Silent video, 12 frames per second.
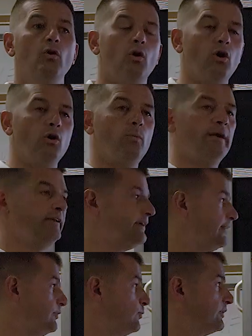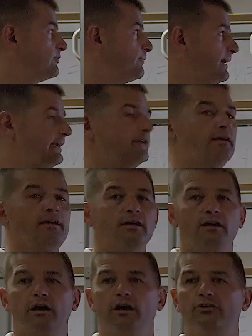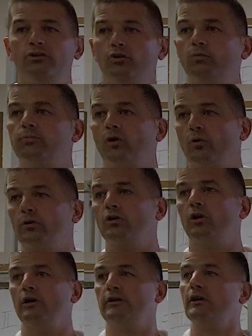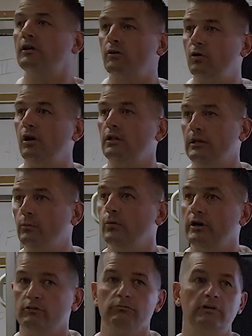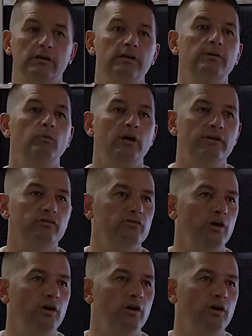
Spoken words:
All we did was make a new protocol to call it what it really was.